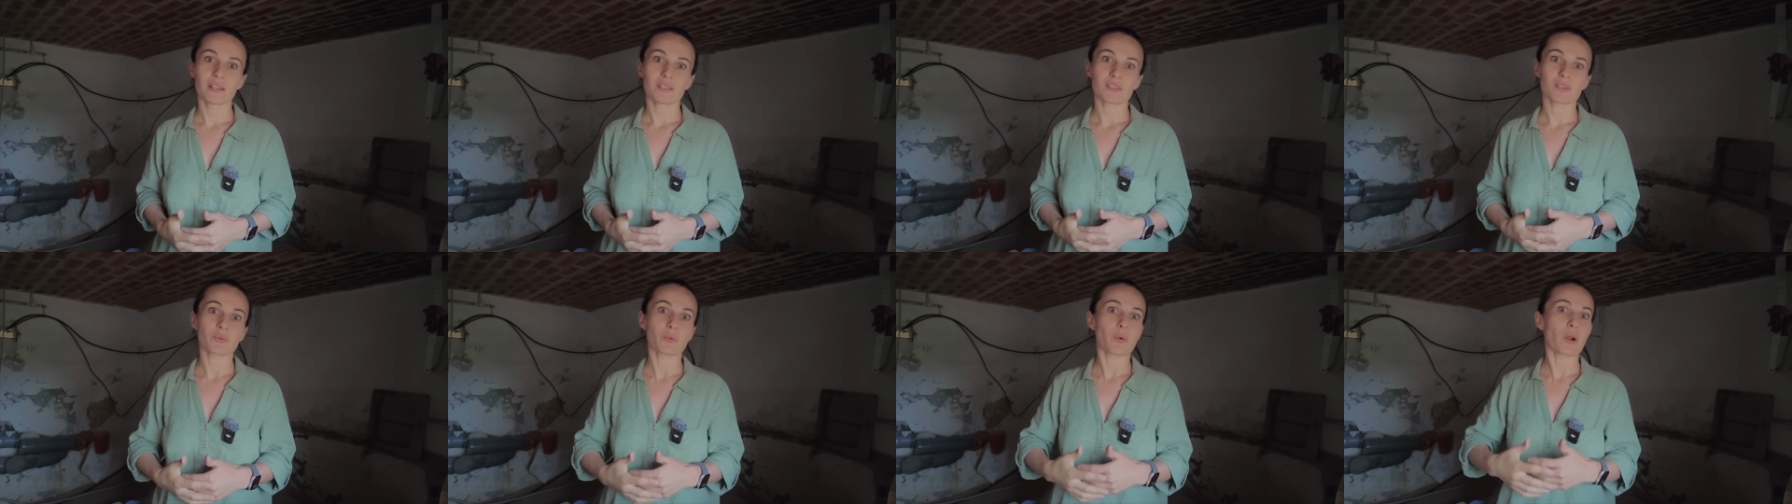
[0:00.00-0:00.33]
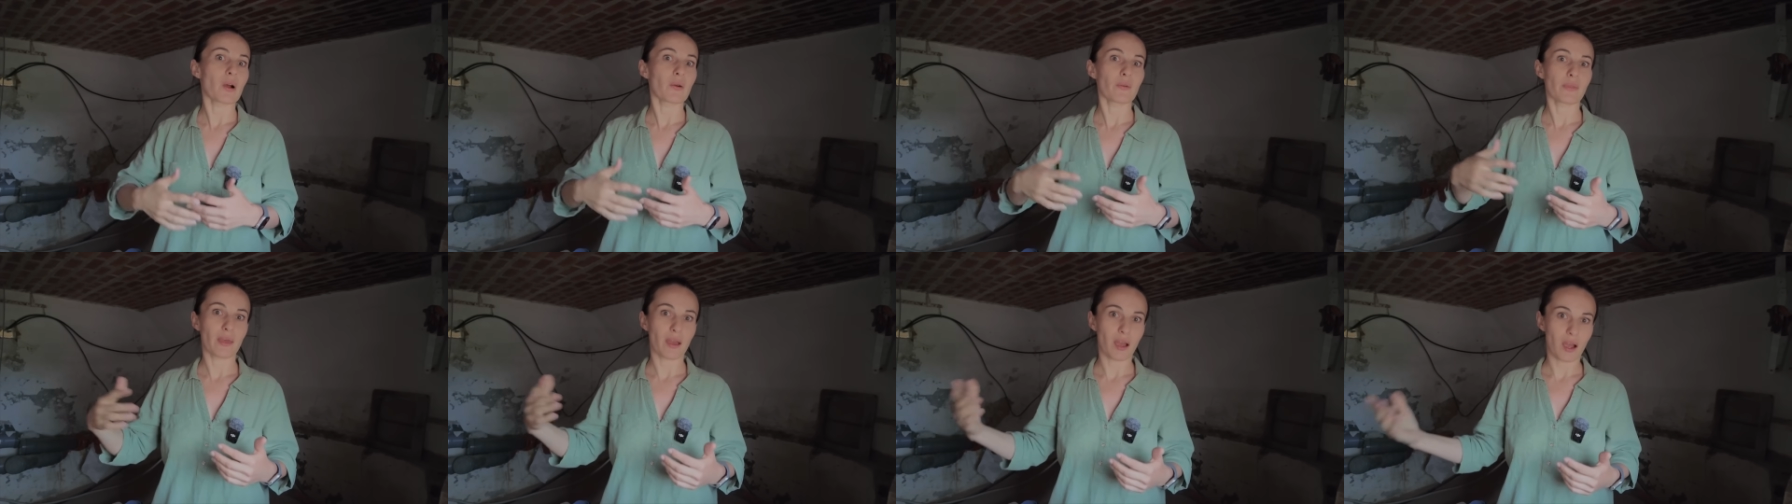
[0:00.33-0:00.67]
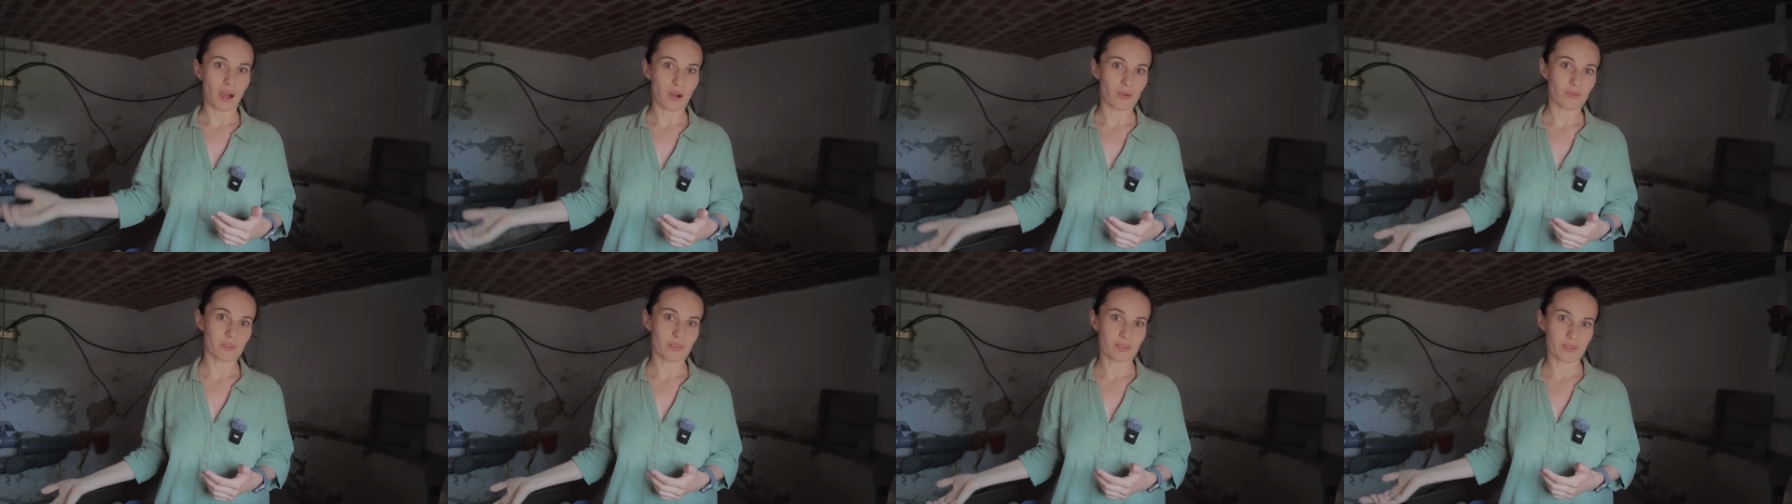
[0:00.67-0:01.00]
throughout the
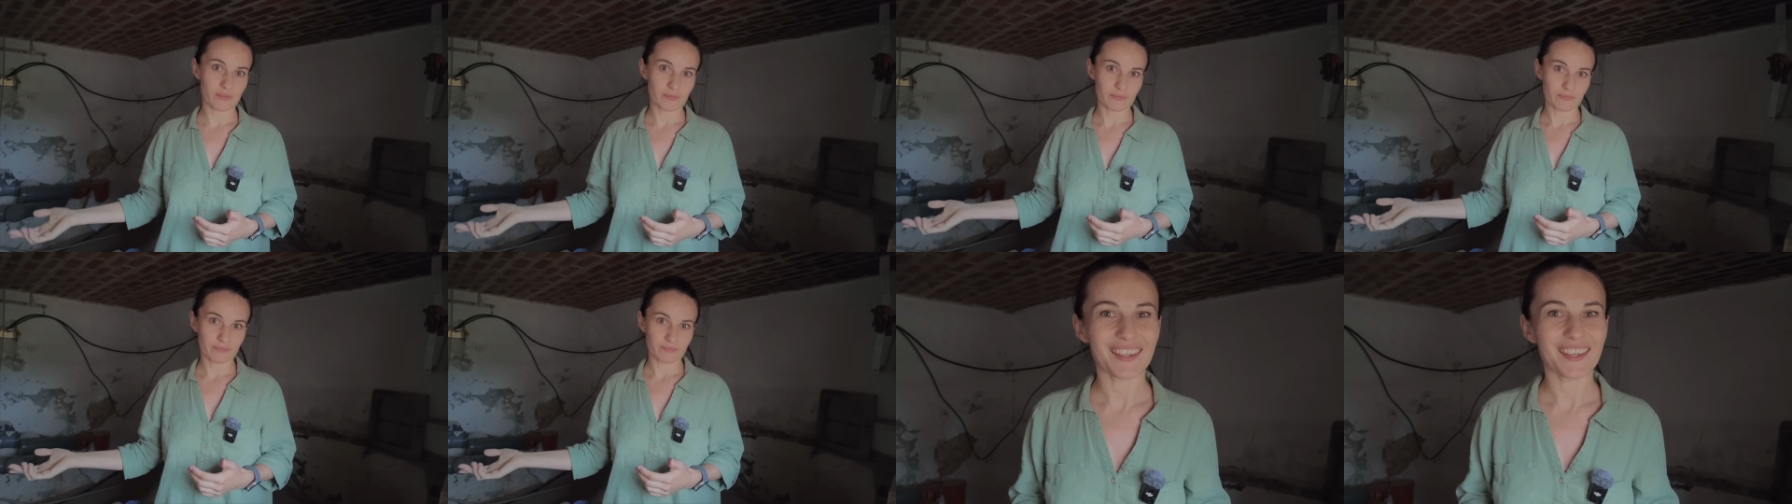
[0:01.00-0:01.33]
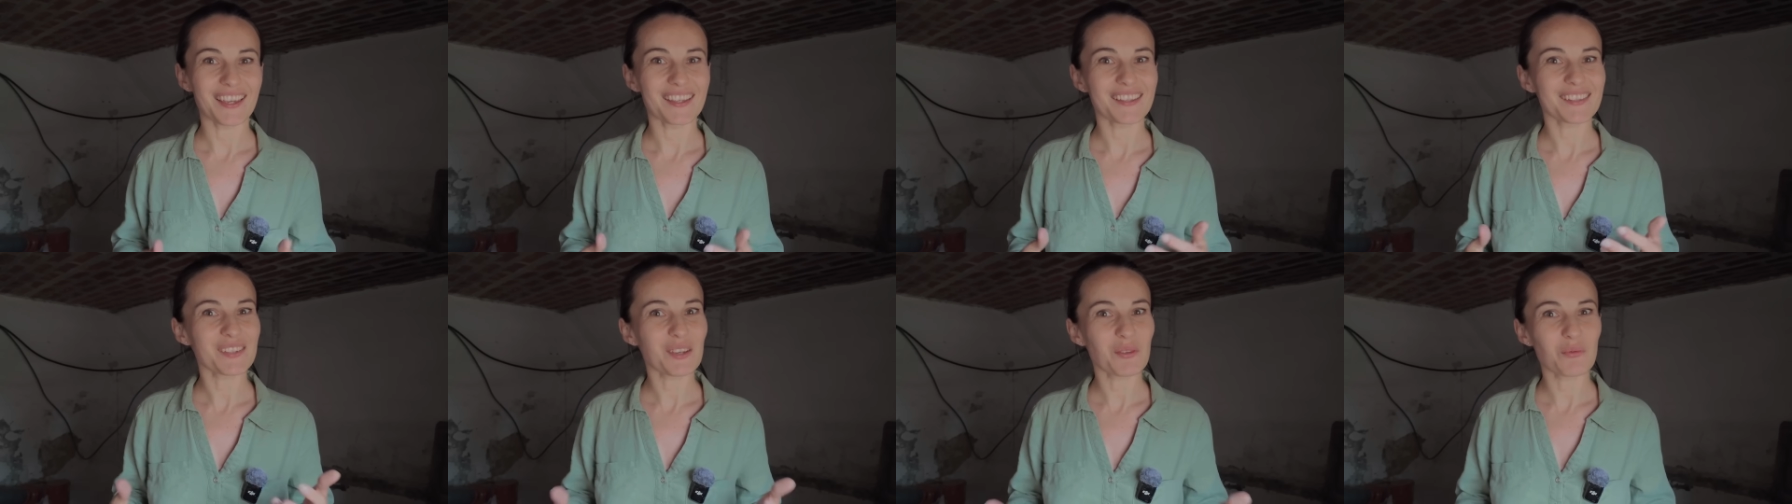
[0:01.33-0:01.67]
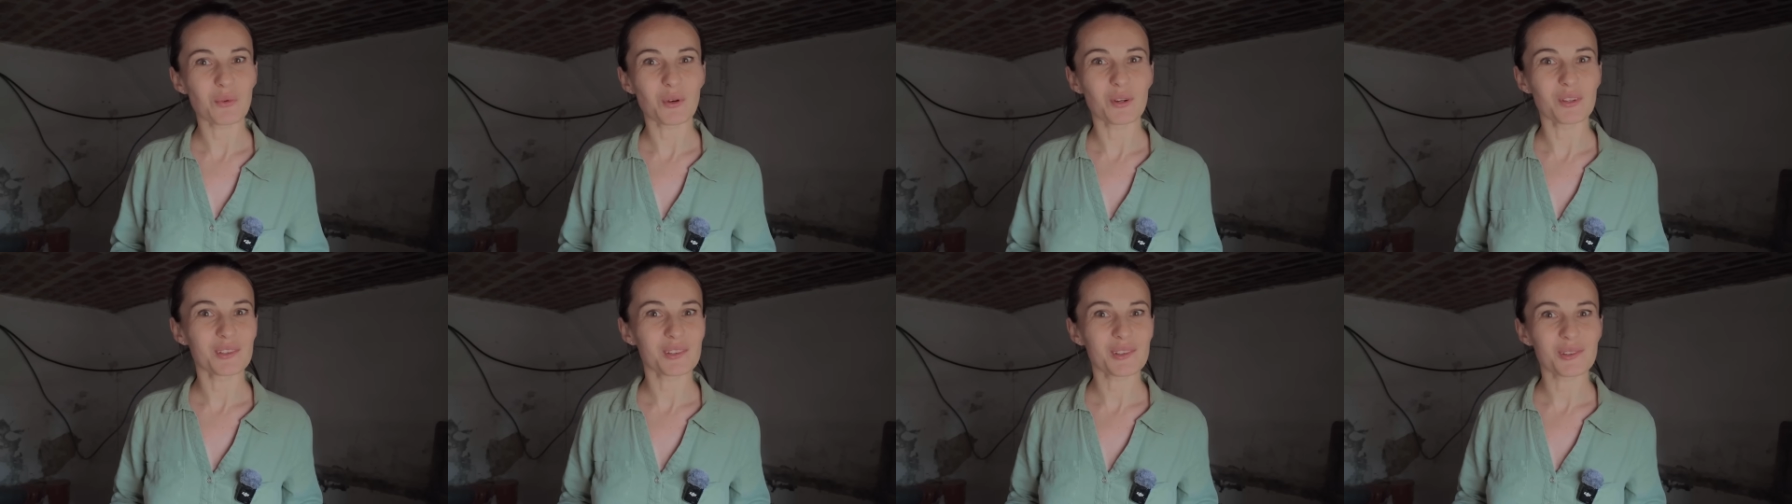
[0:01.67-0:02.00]
house and they
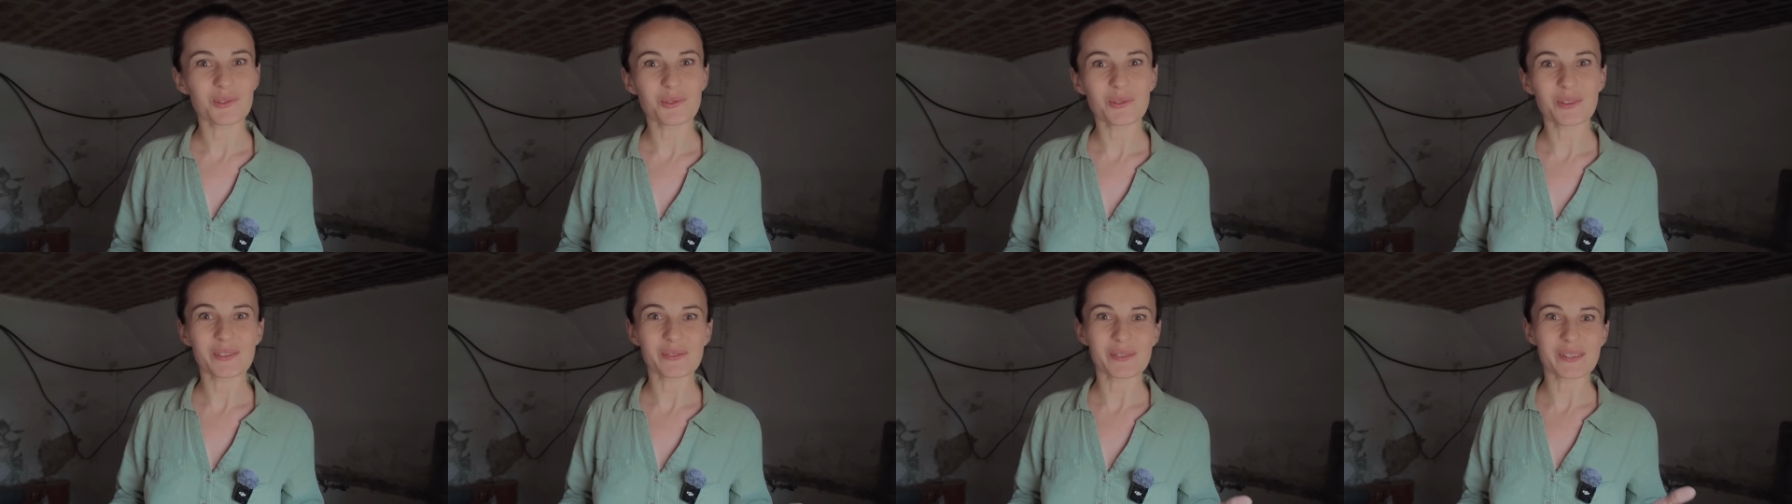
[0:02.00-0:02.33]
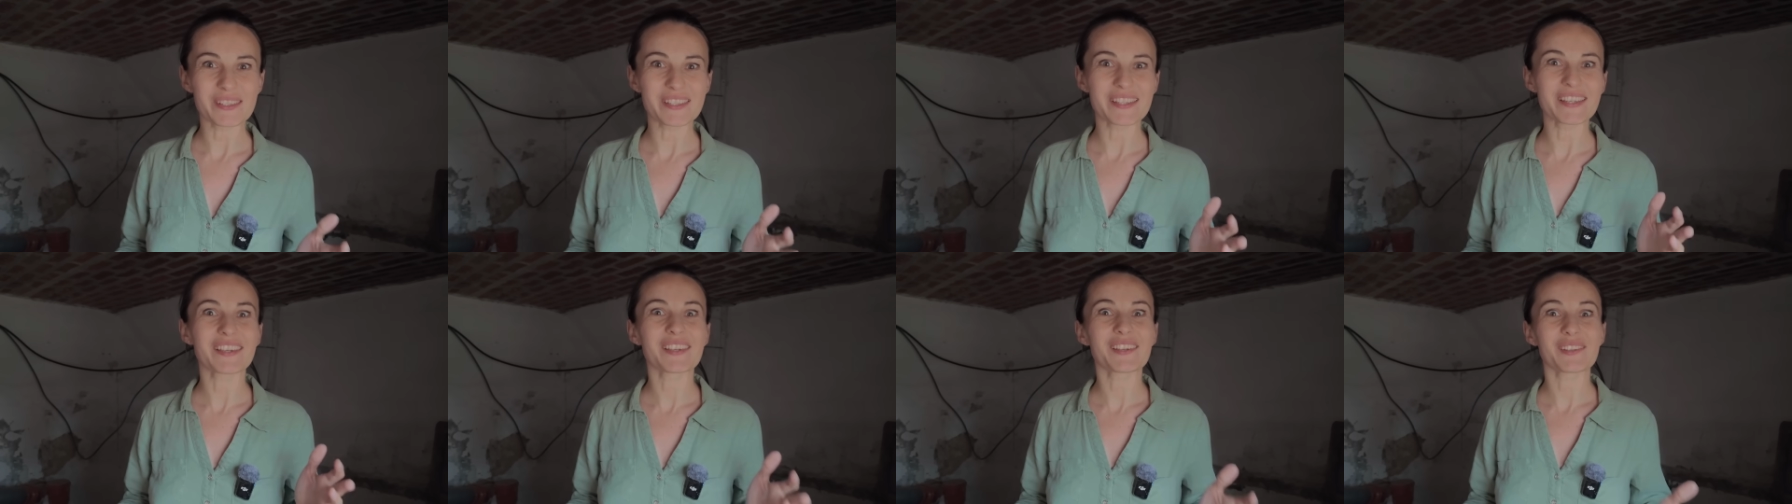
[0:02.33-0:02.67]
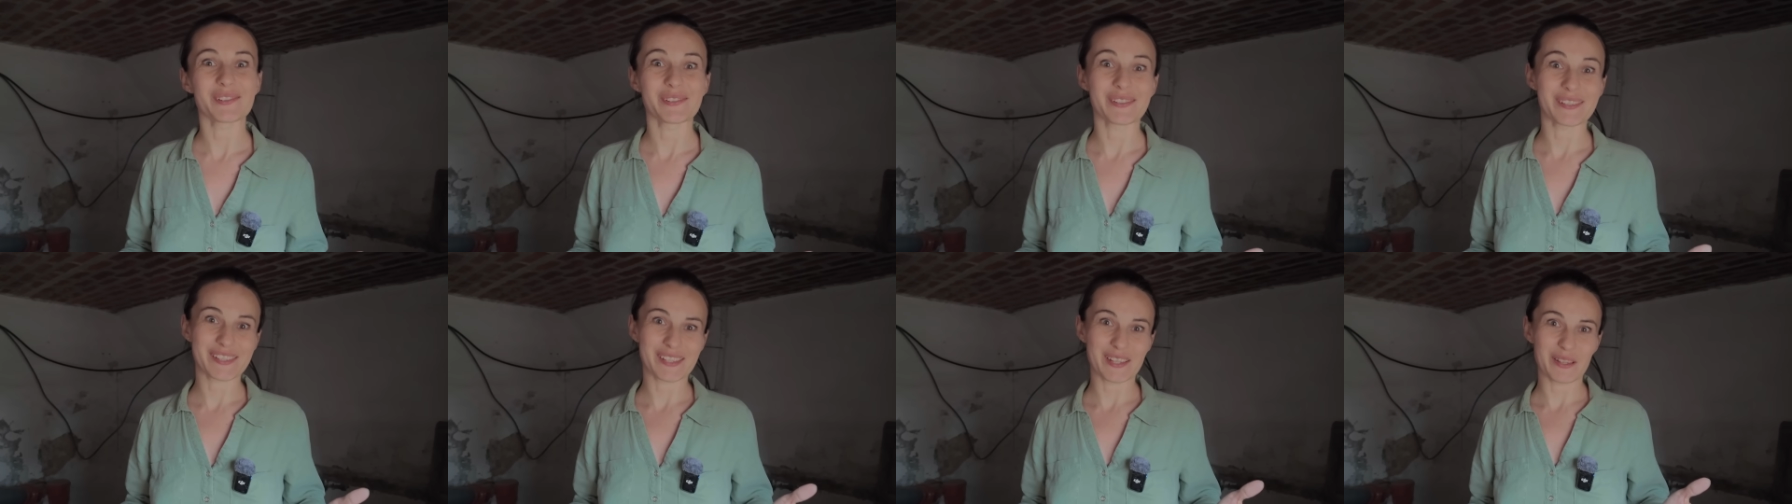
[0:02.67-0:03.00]
won't look
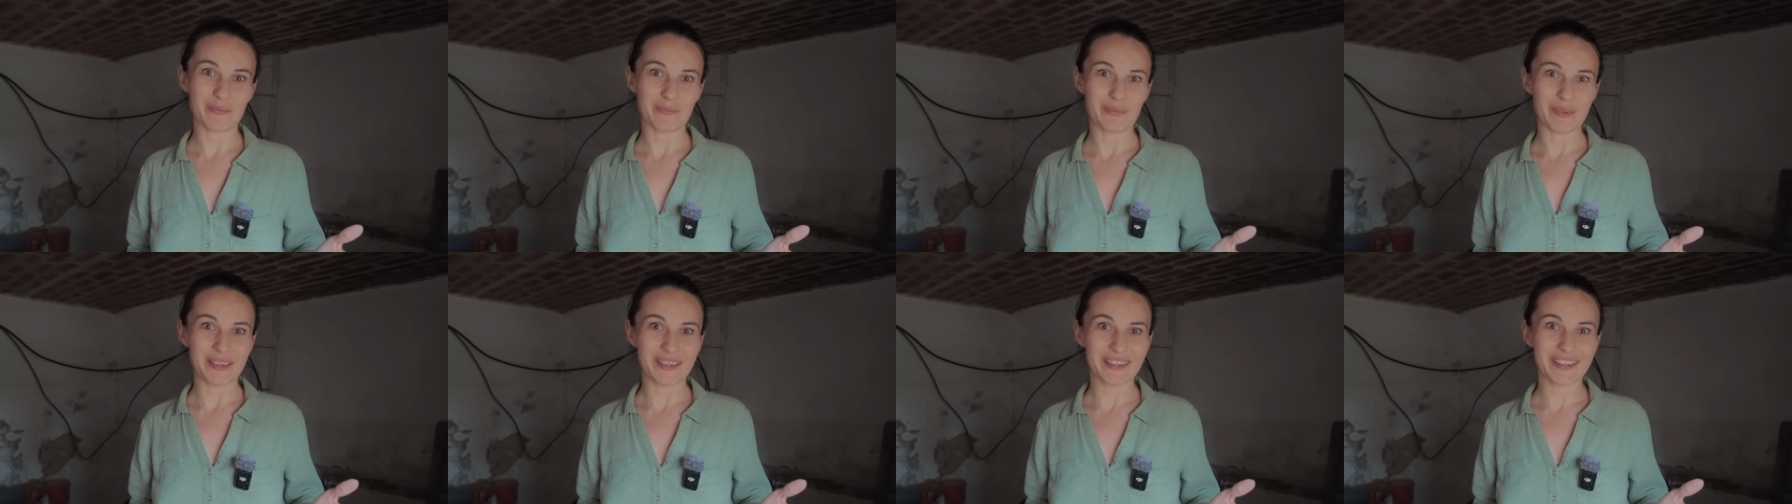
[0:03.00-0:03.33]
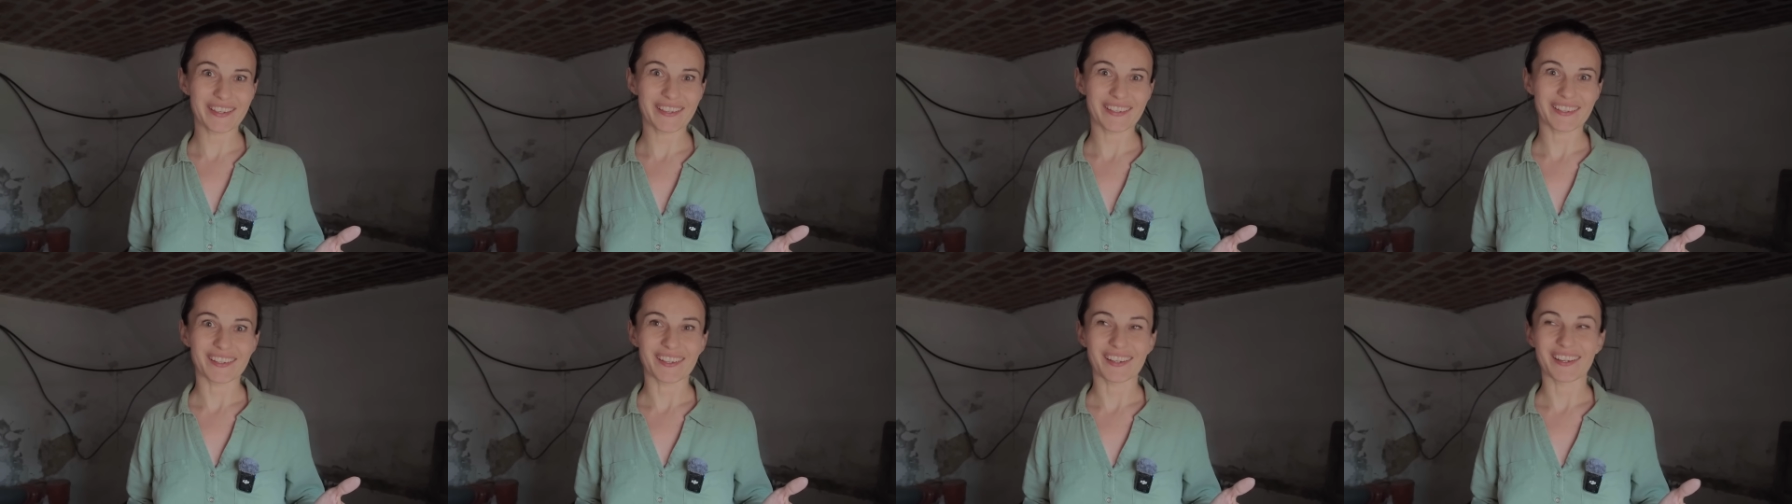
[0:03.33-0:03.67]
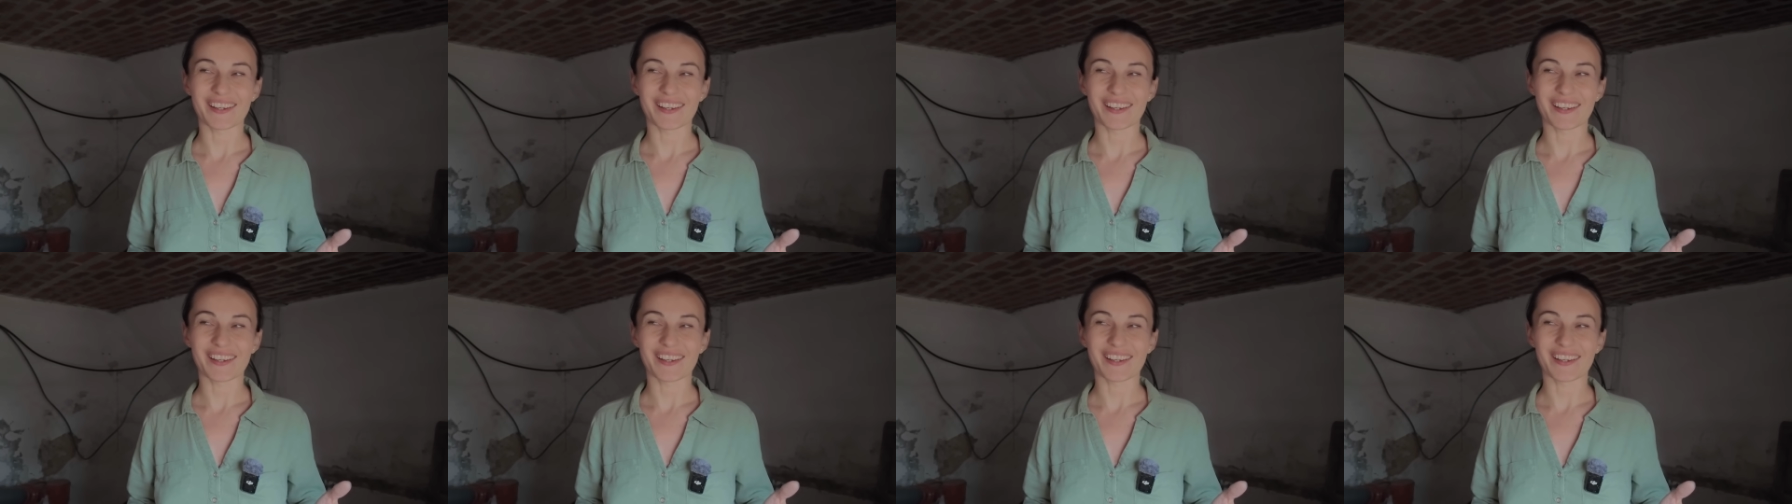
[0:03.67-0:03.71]
ridiculously big.